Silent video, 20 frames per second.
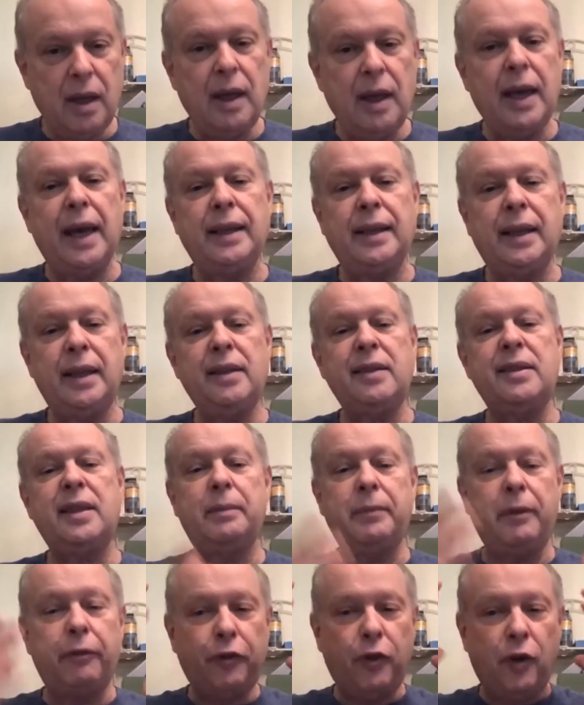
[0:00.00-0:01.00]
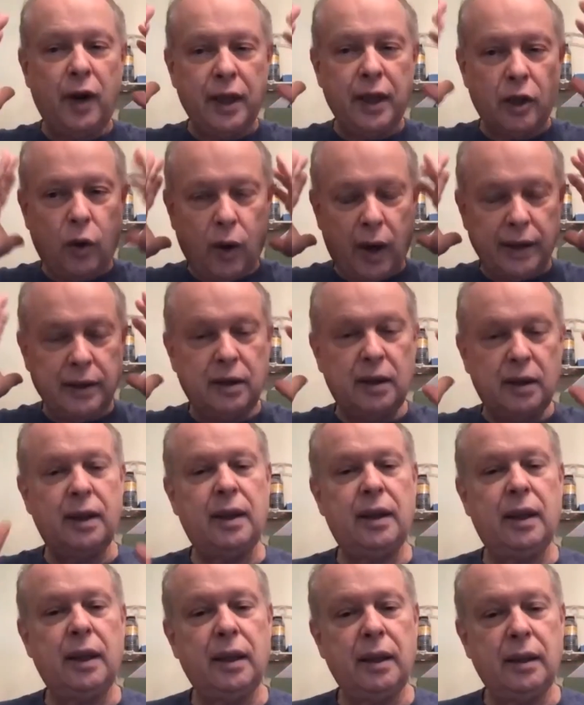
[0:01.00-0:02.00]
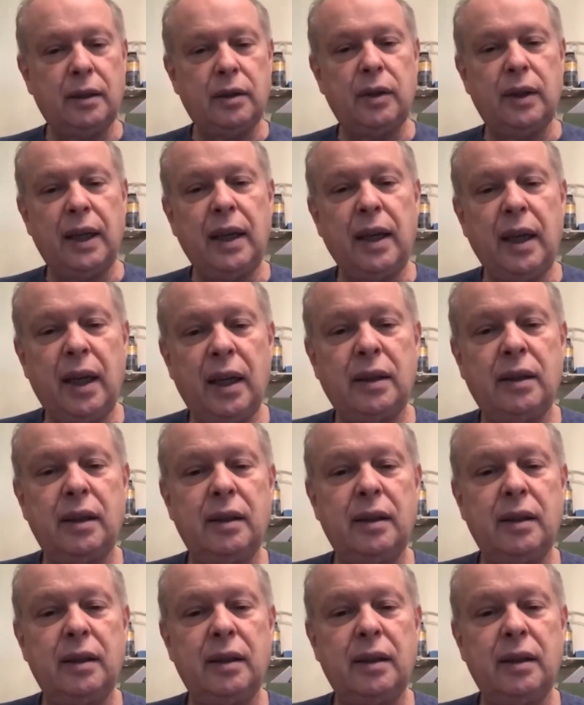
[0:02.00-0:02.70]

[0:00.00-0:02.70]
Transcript: and then he said, before I go on to the to the head,